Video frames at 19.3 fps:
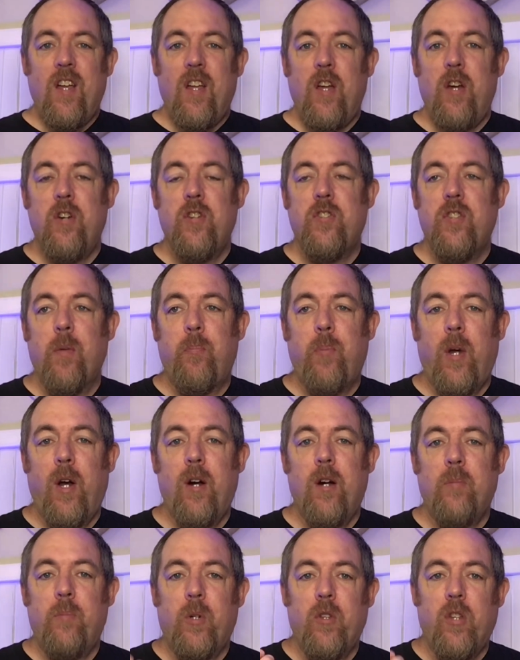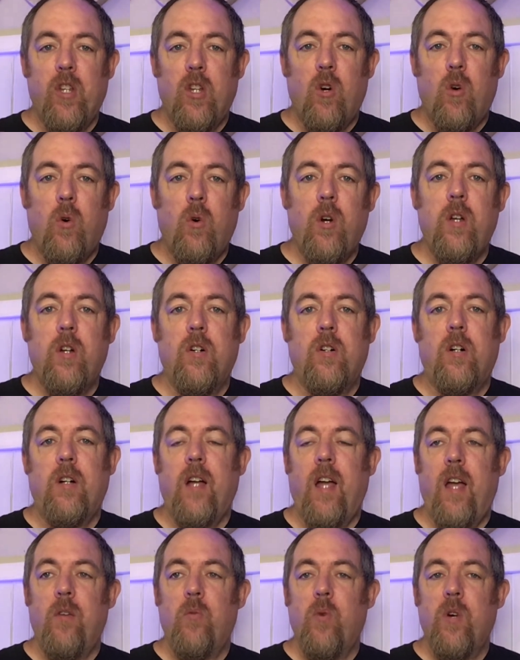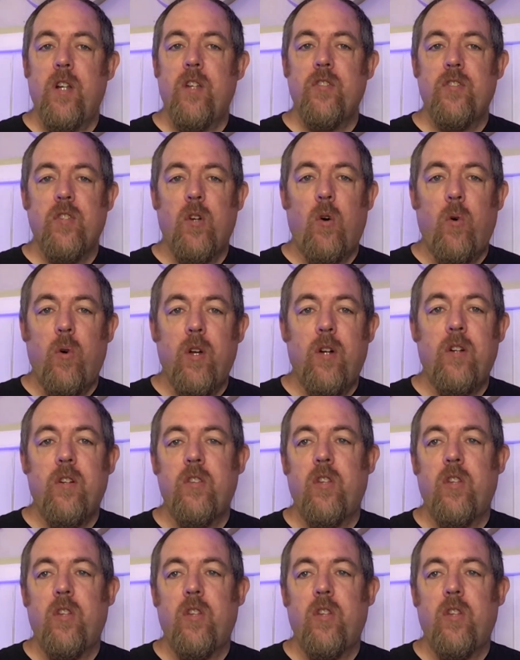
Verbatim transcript: Here's the parable the oil. And what is the oil?